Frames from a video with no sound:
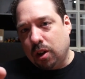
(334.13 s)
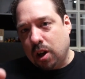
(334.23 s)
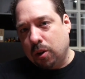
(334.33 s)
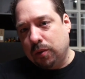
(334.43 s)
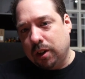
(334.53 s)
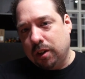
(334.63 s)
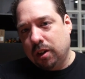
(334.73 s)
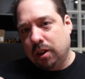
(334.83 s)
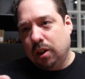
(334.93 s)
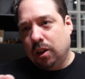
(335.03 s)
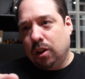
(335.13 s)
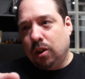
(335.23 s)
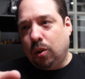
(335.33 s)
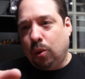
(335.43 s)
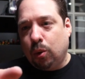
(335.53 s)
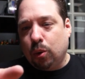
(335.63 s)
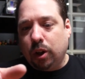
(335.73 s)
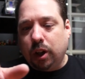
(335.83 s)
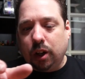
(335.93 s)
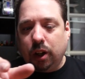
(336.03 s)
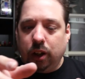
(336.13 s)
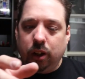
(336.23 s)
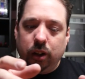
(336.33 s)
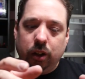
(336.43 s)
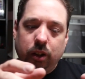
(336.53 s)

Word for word: out of it or getting